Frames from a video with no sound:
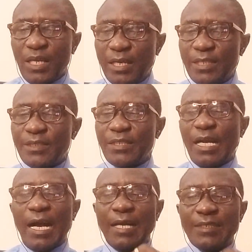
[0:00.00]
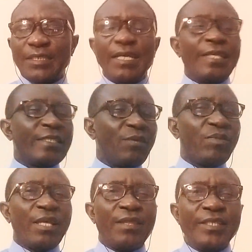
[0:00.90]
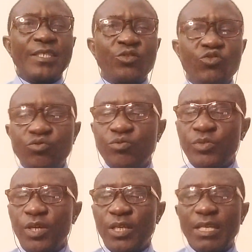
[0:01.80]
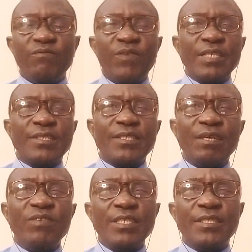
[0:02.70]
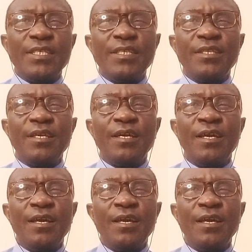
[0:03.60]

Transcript: is Isaiah chapter 32, the verse 17